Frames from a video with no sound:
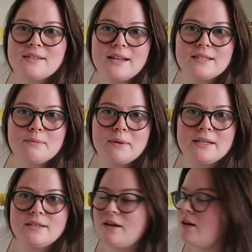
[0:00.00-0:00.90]

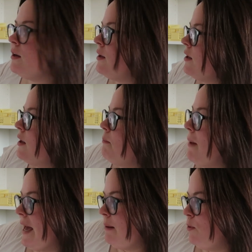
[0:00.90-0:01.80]
centimetre
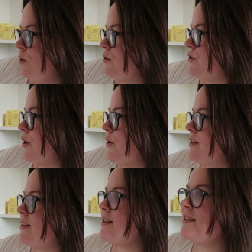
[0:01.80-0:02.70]
pegboard, so
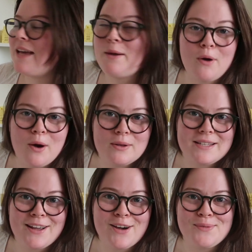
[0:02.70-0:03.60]
this is going to
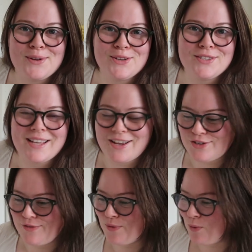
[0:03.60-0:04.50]
take up a good
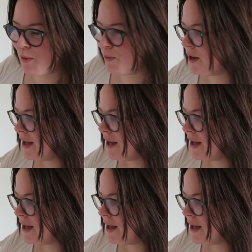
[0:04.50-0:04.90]
section of the wall.